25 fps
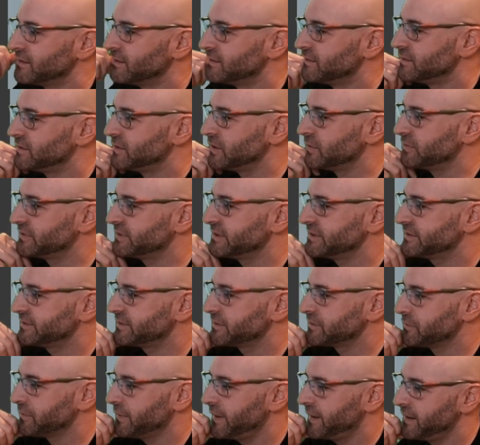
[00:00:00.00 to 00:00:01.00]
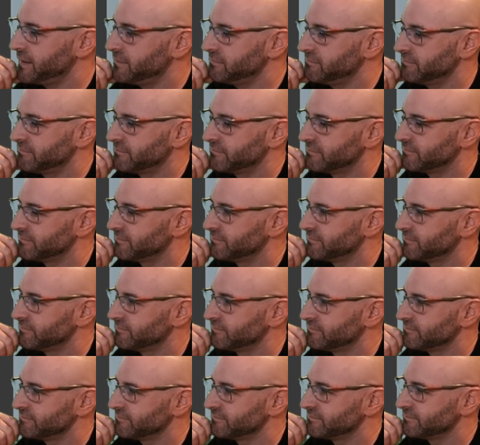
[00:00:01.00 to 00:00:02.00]
Don't diss the gram.
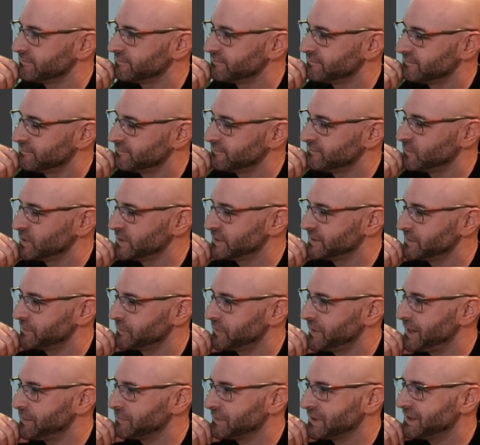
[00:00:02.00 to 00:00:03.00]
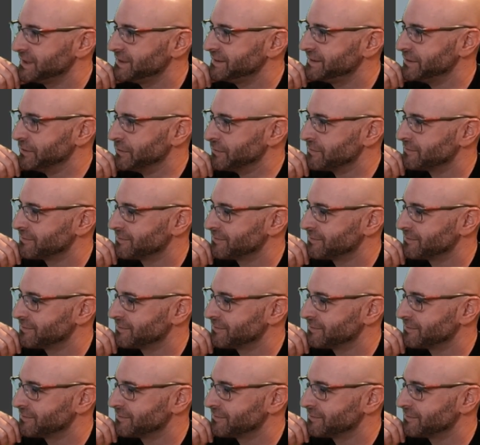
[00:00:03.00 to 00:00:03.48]
What's the gram gonna do?